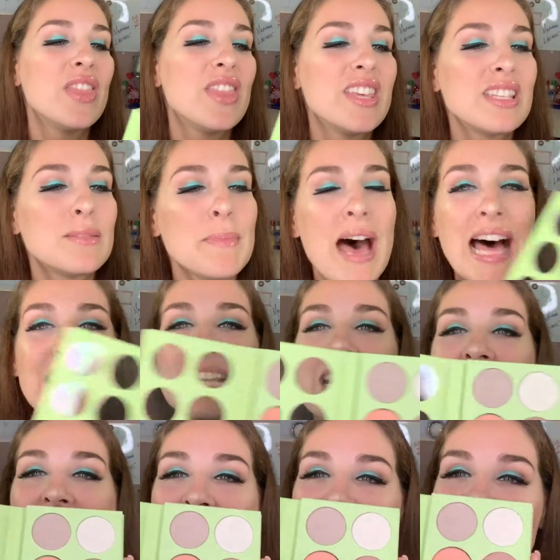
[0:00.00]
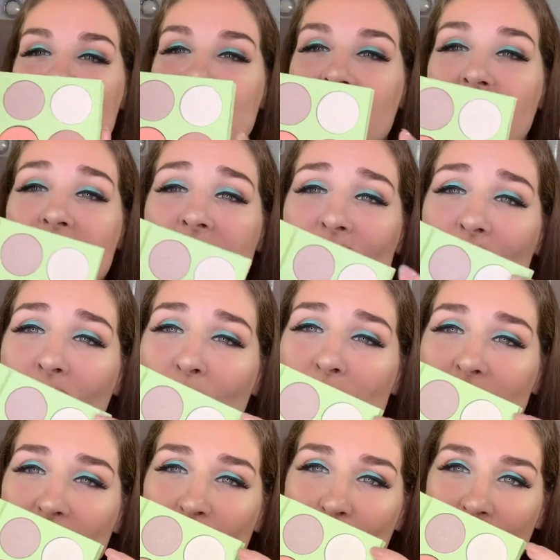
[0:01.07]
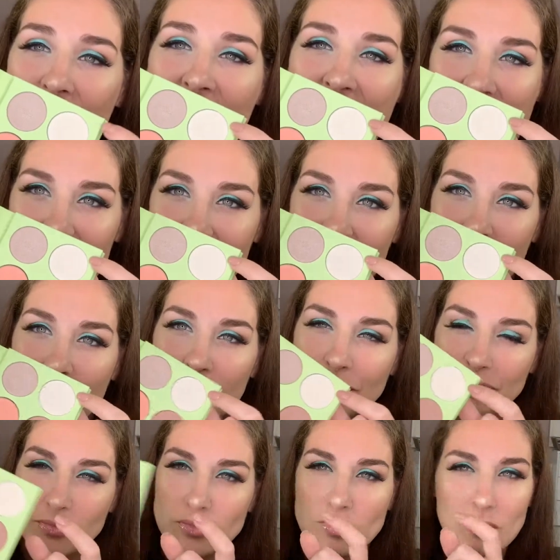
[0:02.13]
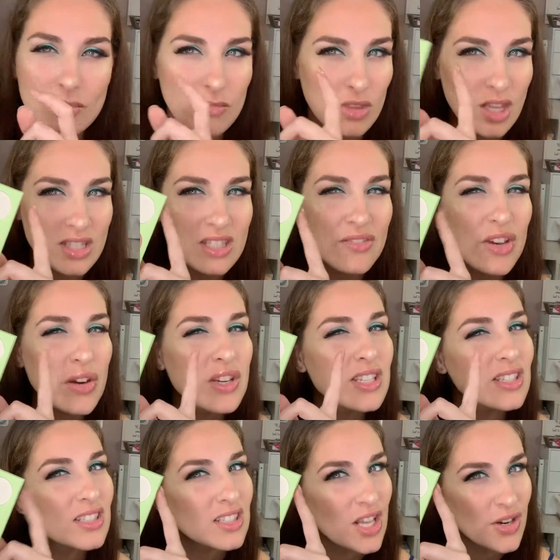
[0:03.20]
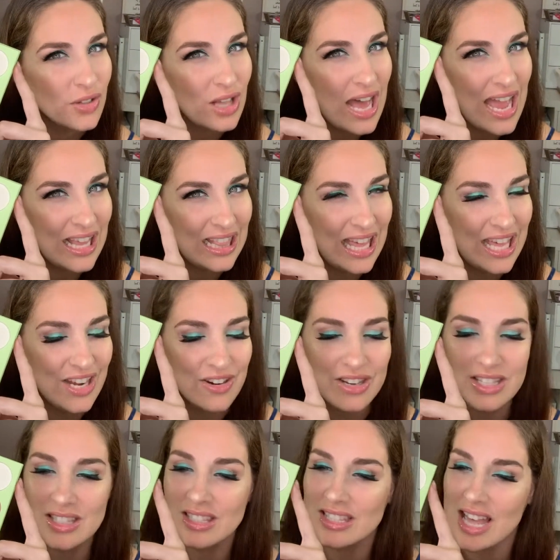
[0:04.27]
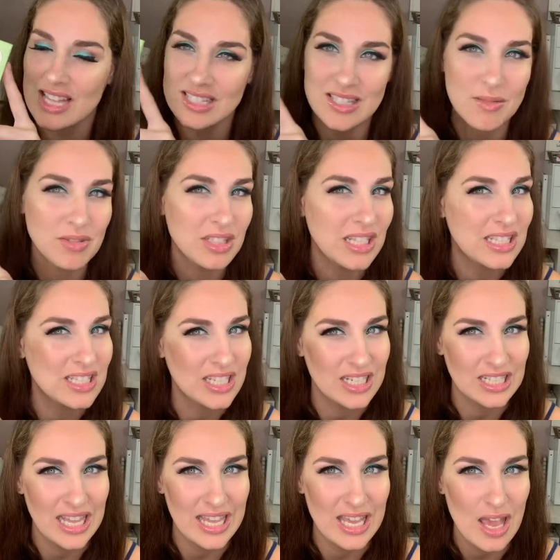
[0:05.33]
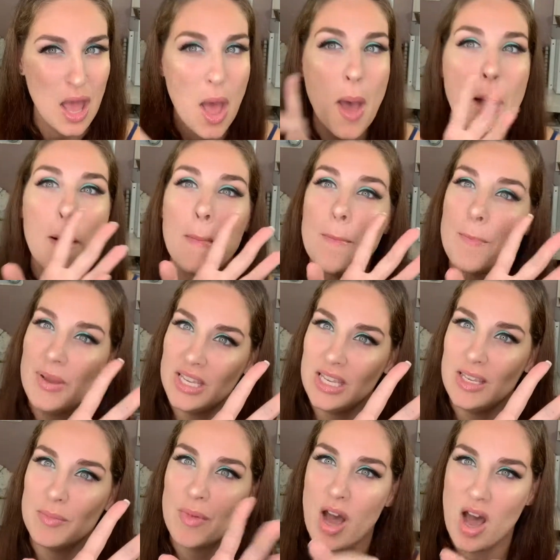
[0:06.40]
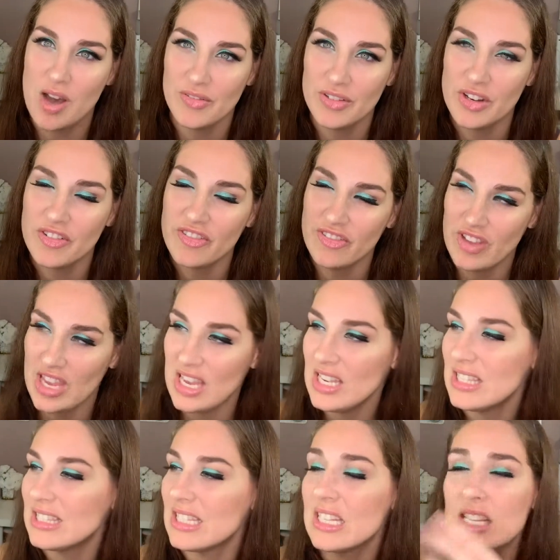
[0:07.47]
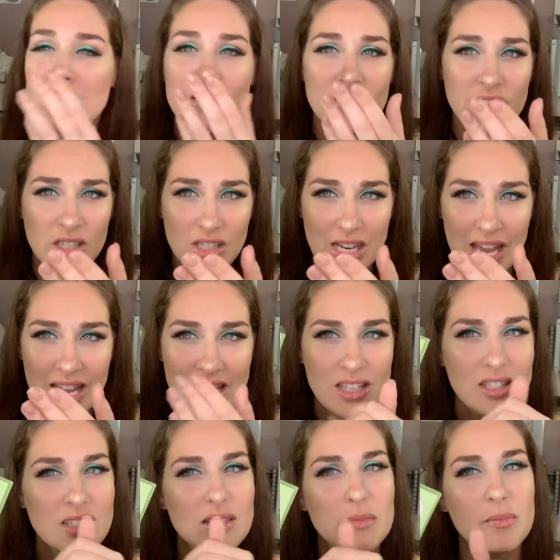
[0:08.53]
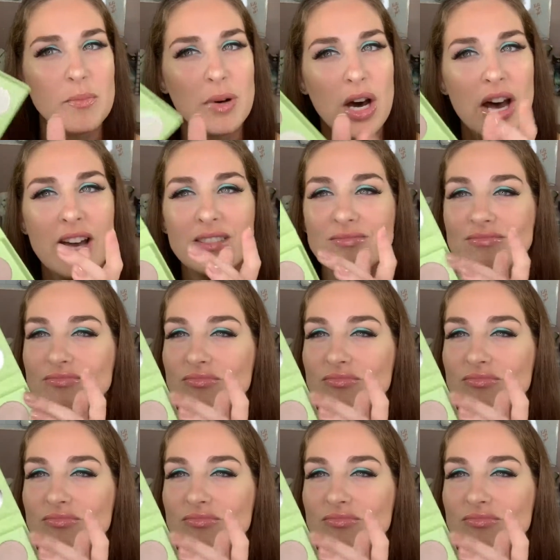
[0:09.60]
this palette actually also comes in with a highlighter. It's a very subtle highlighter. It's not something that's gonna like beam off your face. It is very nice, but